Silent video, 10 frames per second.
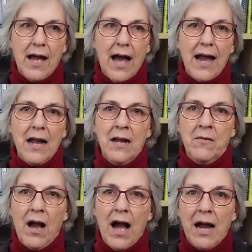
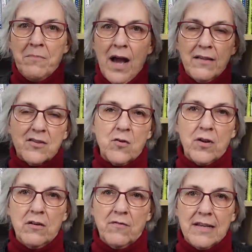I'm not so
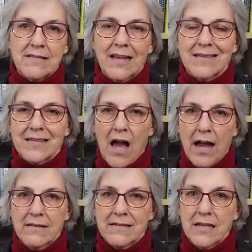convinced that
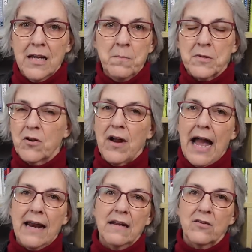side seams are
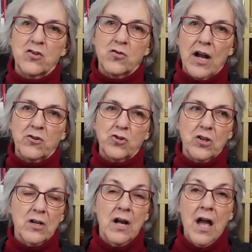adding
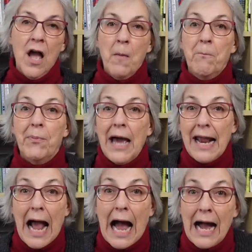structure,
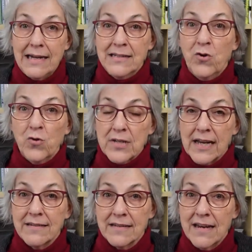but I do
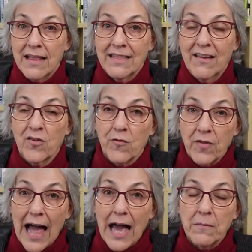tend to knit things
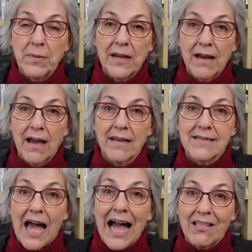flat
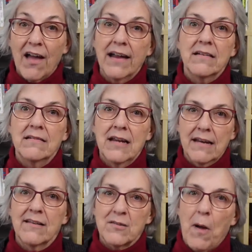because I like
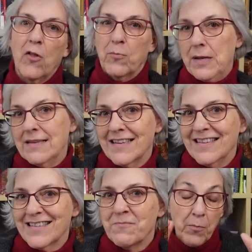knitting smaller
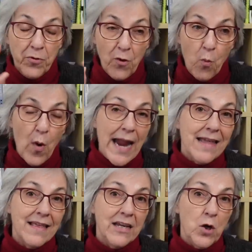pieces. The way
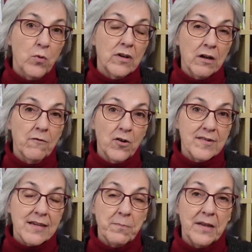that you would convert
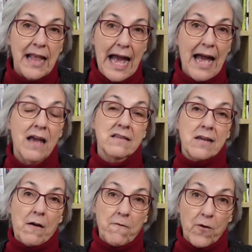something that has
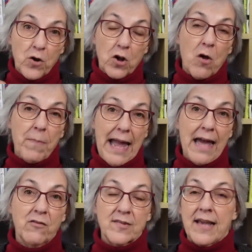vertical
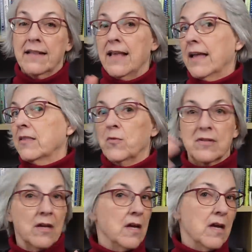panels like that,
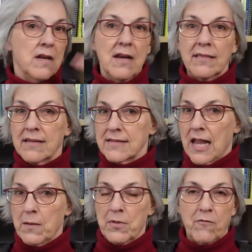those knit the
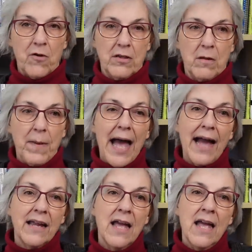same in the front and the
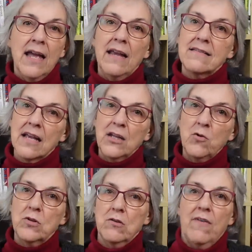back, is that you
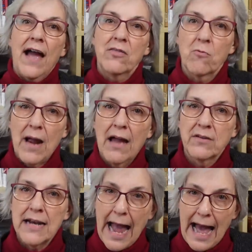would divide the round
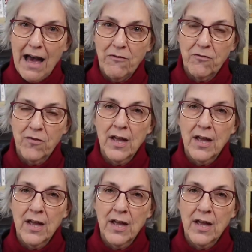in half,